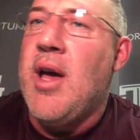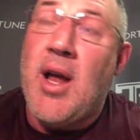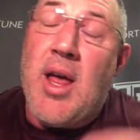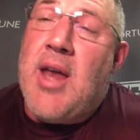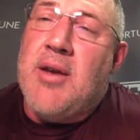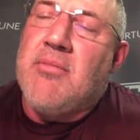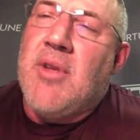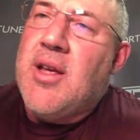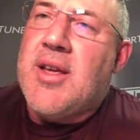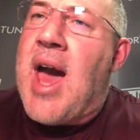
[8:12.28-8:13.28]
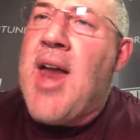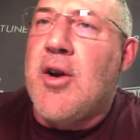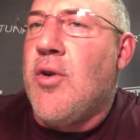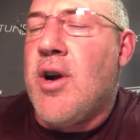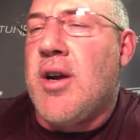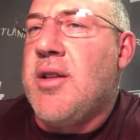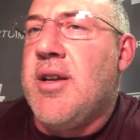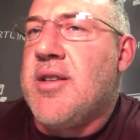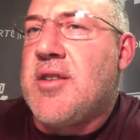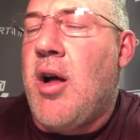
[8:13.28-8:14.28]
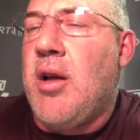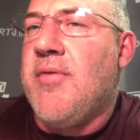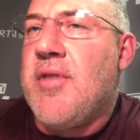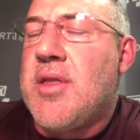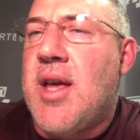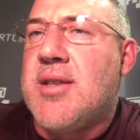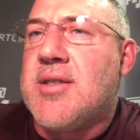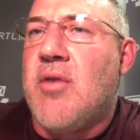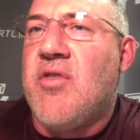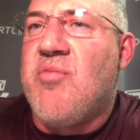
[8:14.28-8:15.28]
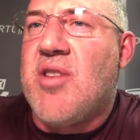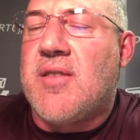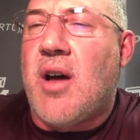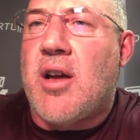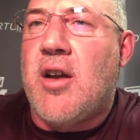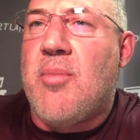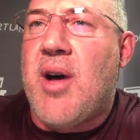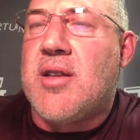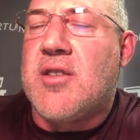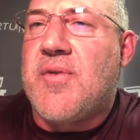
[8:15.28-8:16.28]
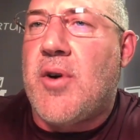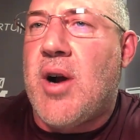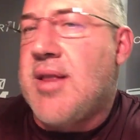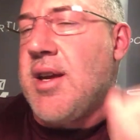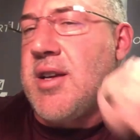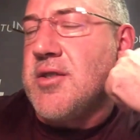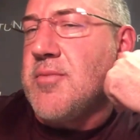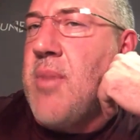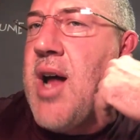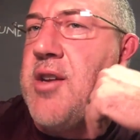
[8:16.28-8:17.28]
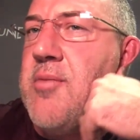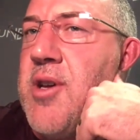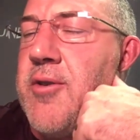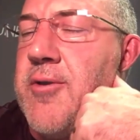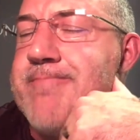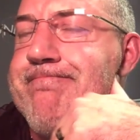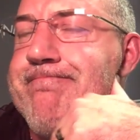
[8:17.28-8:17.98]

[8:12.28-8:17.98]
And categorically, it's all of the things that we've been talking about thus far. I think it's monumental.